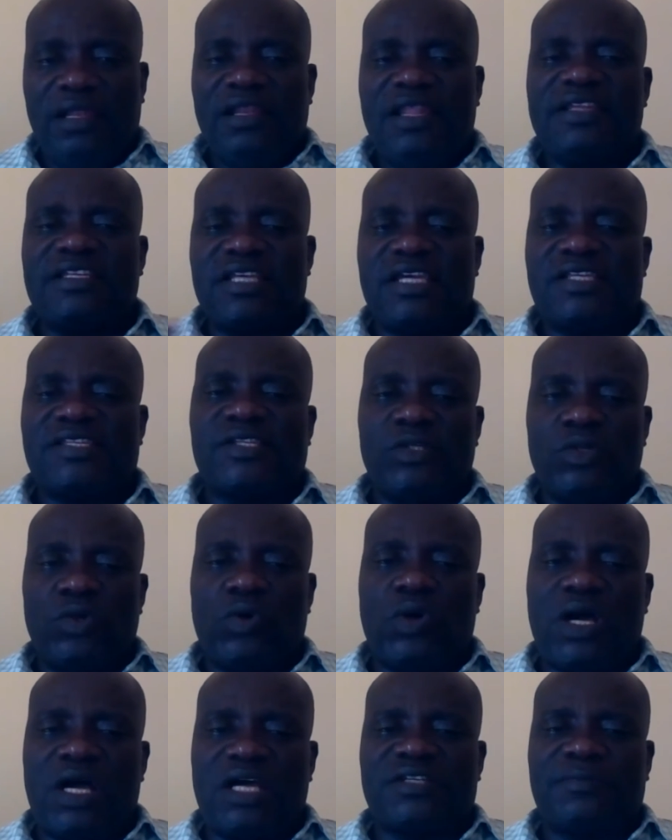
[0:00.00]
Let us
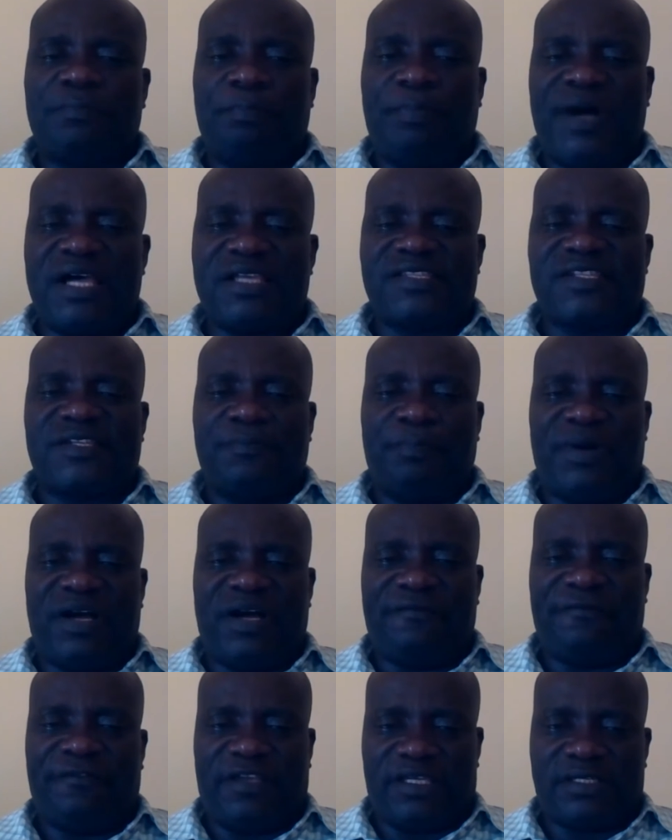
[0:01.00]
look at past
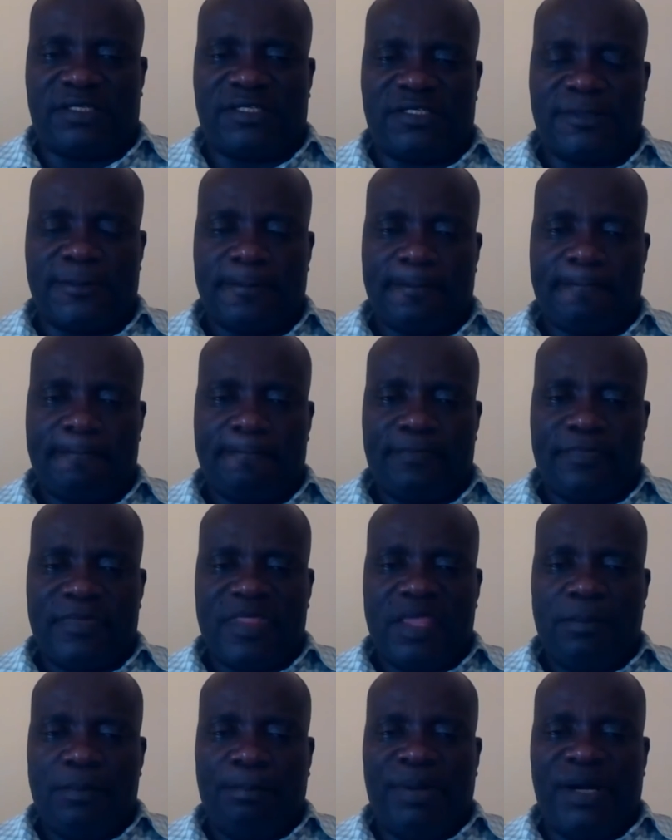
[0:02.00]
perfect.
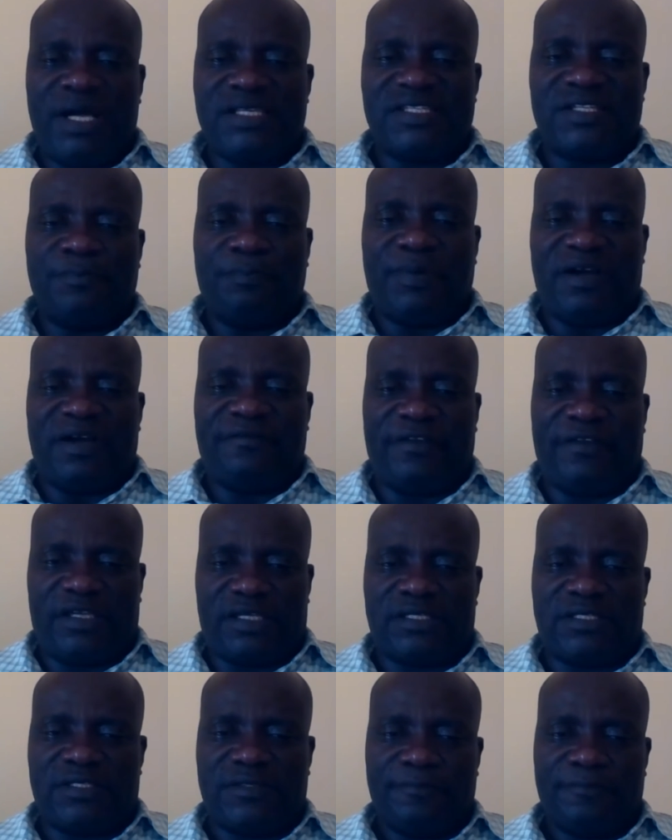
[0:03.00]
Past
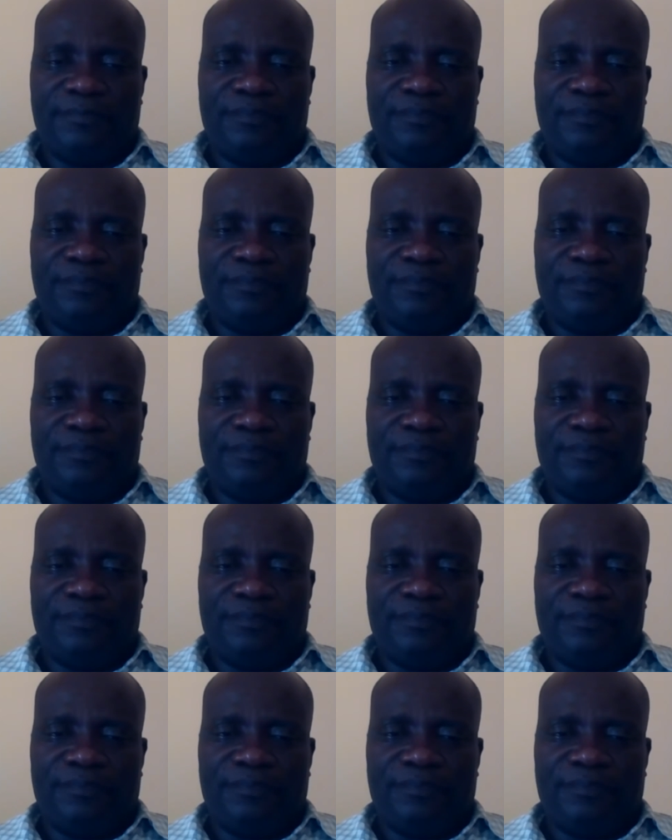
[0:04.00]
perfect.